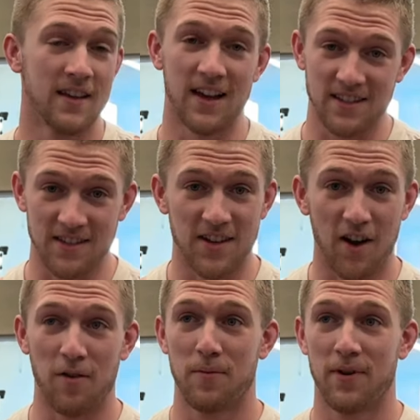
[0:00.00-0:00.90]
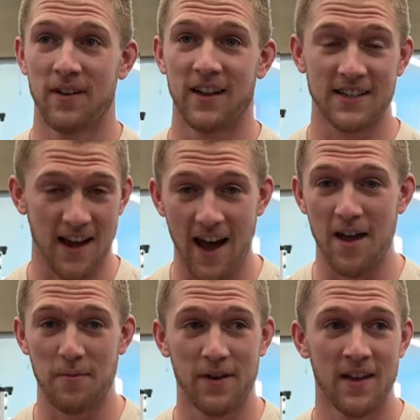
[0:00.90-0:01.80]
That's dope. That's
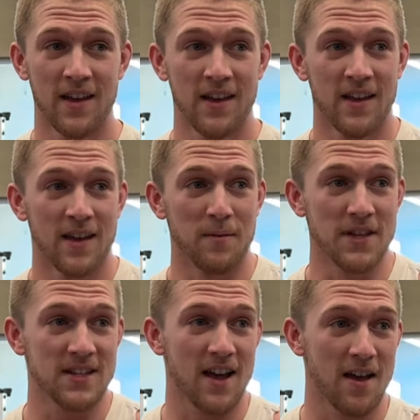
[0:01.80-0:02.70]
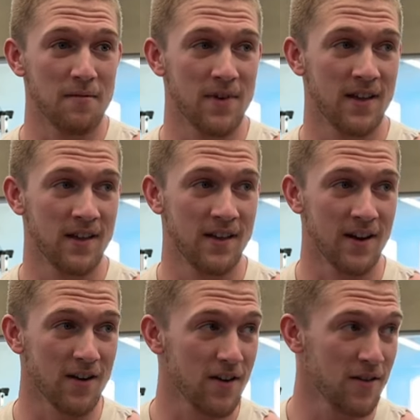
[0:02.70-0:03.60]
hype. It means I'm,
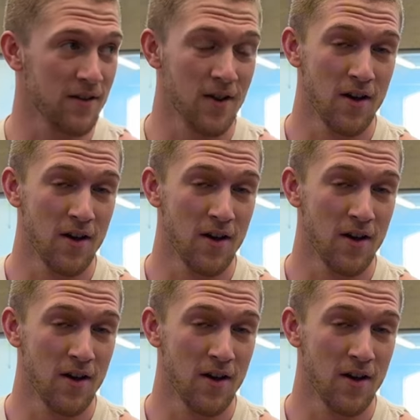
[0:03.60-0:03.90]
I don't know,